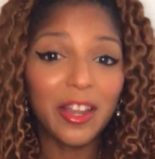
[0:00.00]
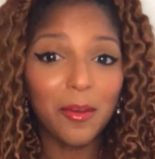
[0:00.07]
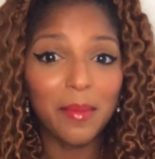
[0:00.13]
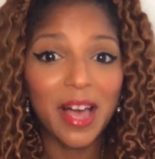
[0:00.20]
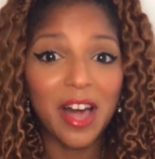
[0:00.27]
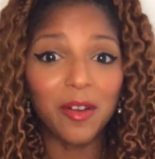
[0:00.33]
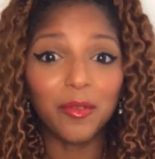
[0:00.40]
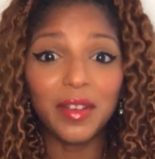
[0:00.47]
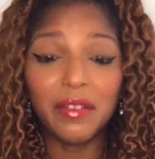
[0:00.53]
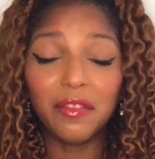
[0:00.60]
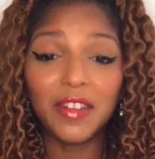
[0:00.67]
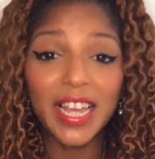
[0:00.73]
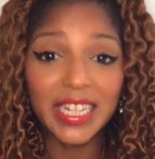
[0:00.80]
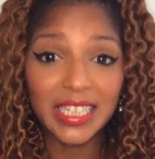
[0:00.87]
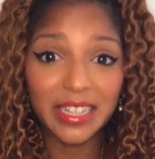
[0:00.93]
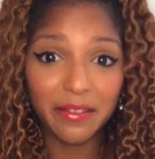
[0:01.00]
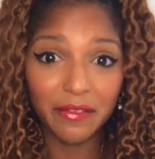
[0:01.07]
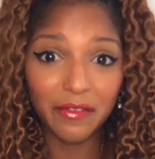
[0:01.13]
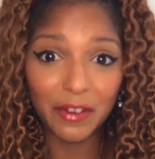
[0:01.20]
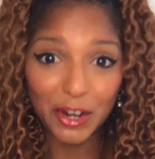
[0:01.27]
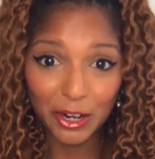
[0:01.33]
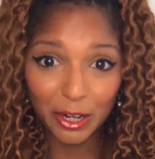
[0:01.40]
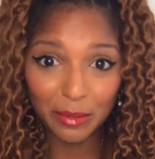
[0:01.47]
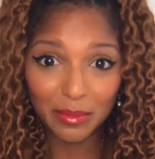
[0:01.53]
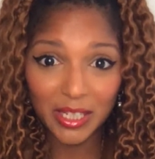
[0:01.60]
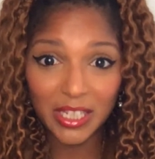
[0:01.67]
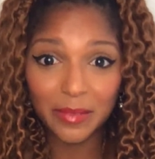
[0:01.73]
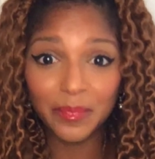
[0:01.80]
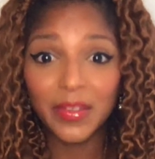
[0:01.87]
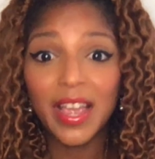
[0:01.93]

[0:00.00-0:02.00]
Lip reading: about reflexive verbs.